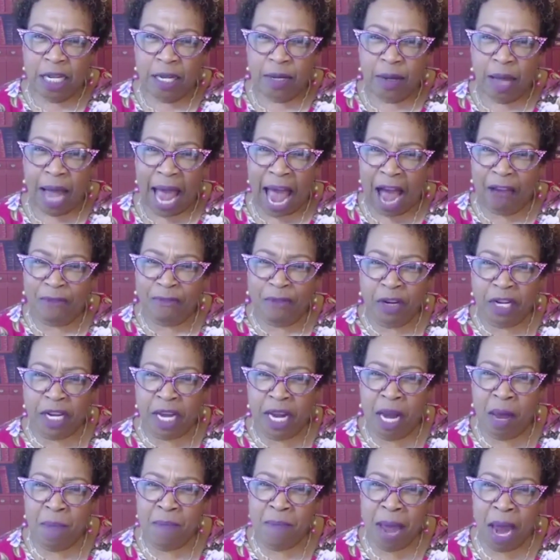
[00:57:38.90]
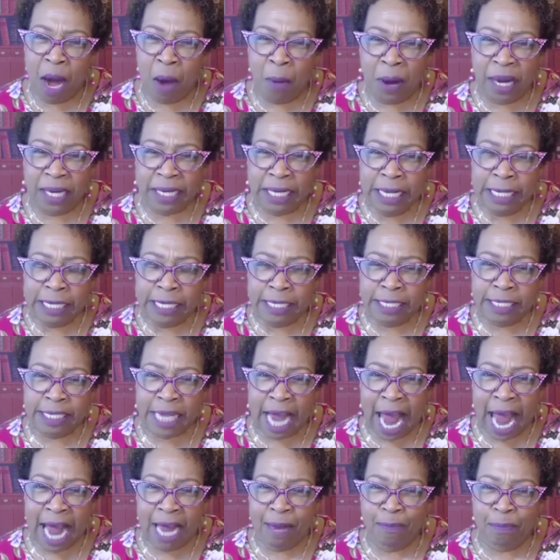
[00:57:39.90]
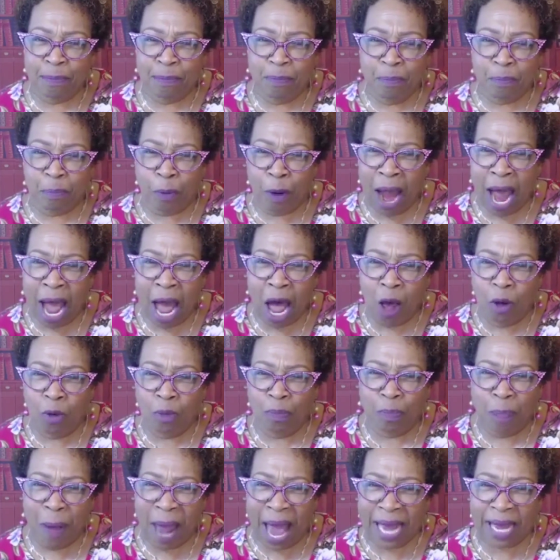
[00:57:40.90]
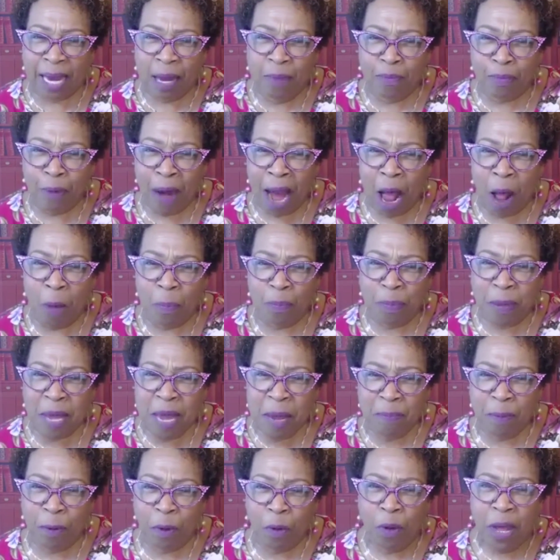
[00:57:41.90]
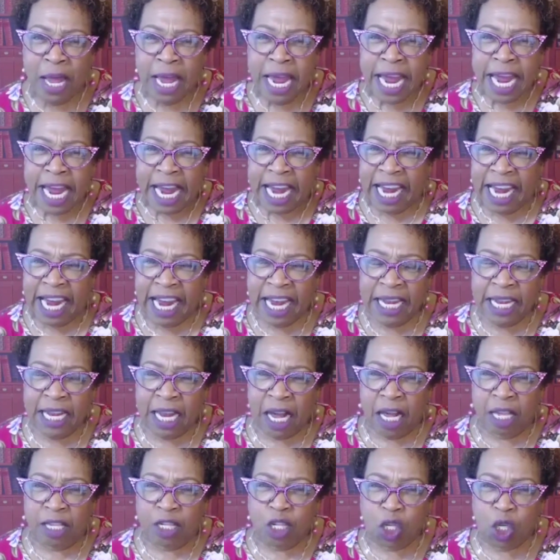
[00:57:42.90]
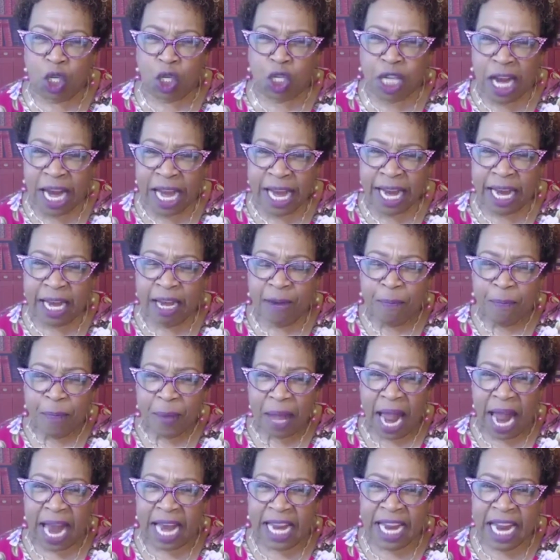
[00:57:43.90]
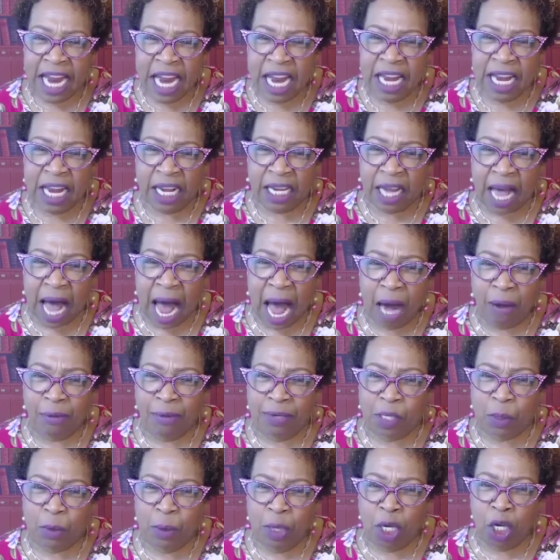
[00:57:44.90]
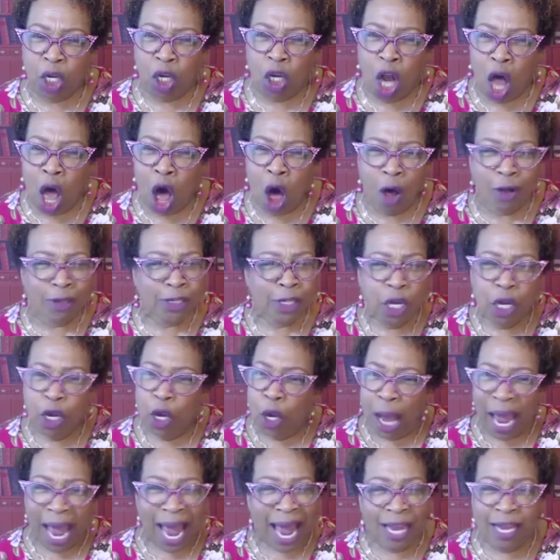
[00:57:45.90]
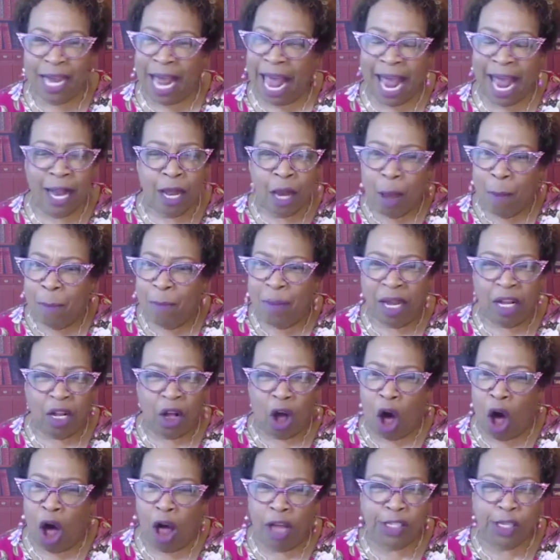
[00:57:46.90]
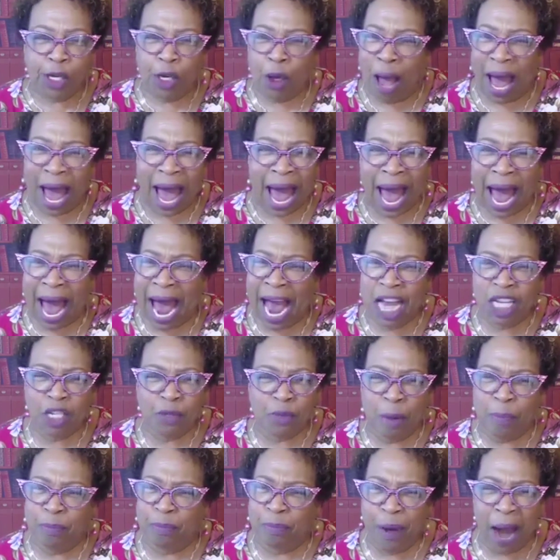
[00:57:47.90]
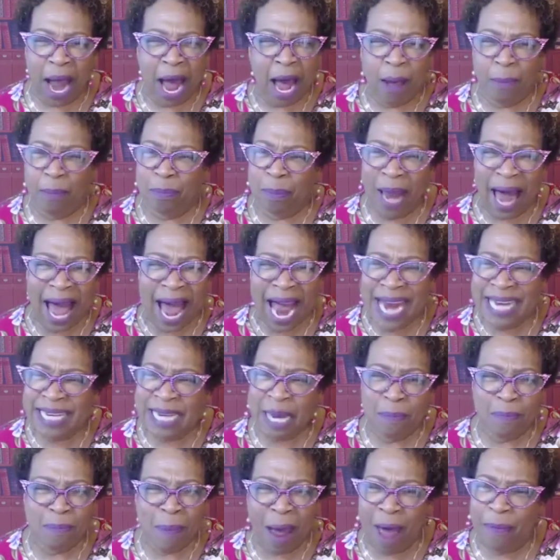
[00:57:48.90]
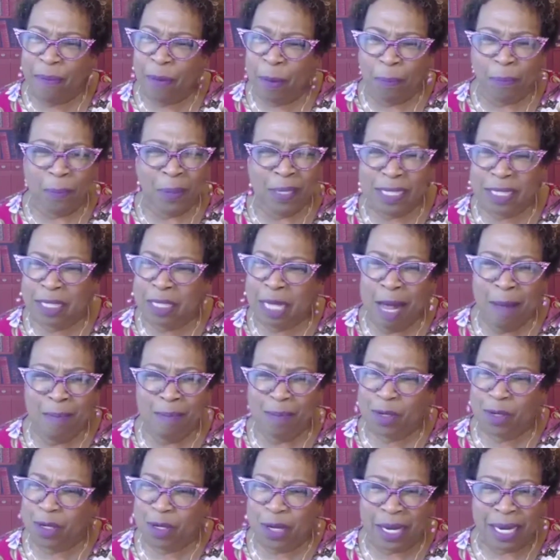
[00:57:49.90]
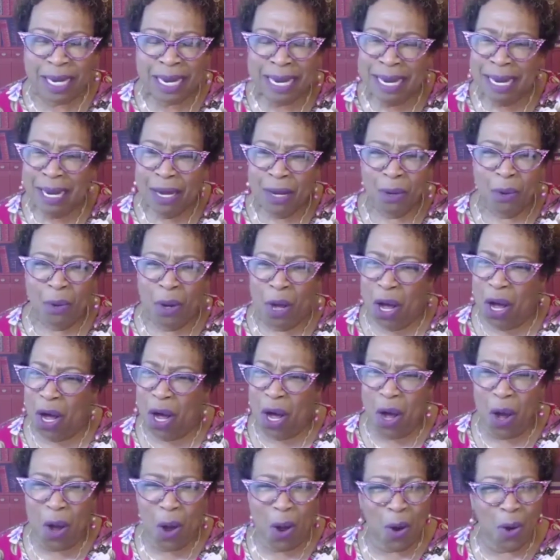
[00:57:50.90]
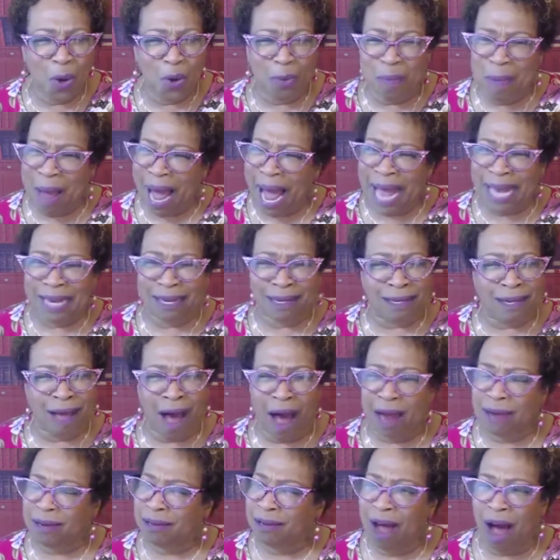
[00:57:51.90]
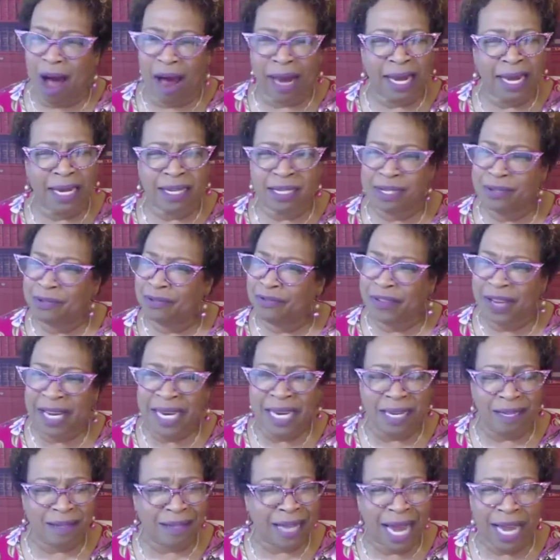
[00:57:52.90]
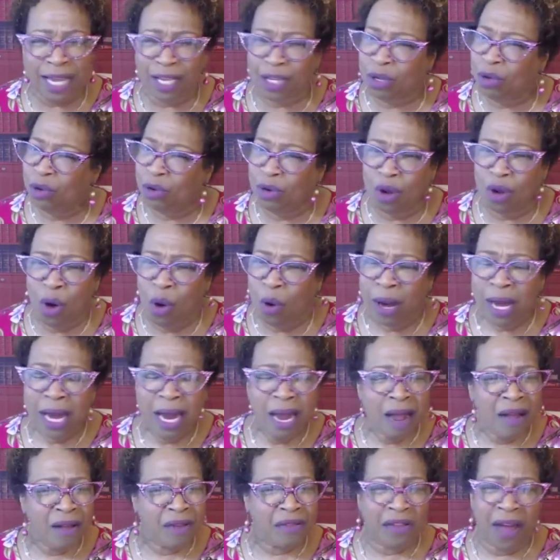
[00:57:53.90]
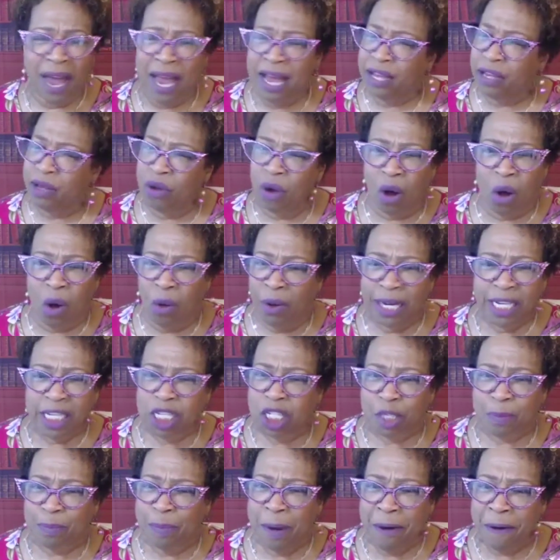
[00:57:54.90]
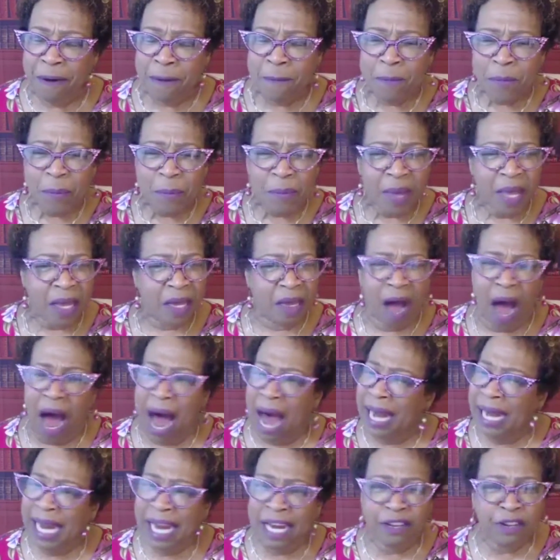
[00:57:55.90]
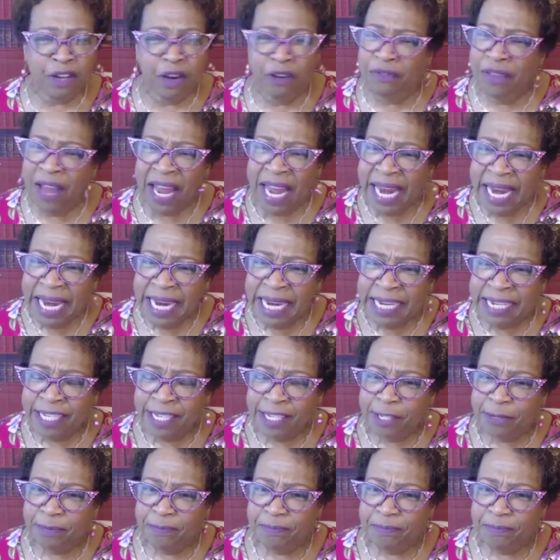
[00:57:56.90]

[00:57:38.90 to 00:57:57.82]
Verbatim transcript: African Americans and black and brown people in the Senate and in the Congress with laws, and because your eyes were blinded by the presumption. Whoa, my God, God intervened. Thank you, Lord. Thank you, Holy Spirit. God intervened.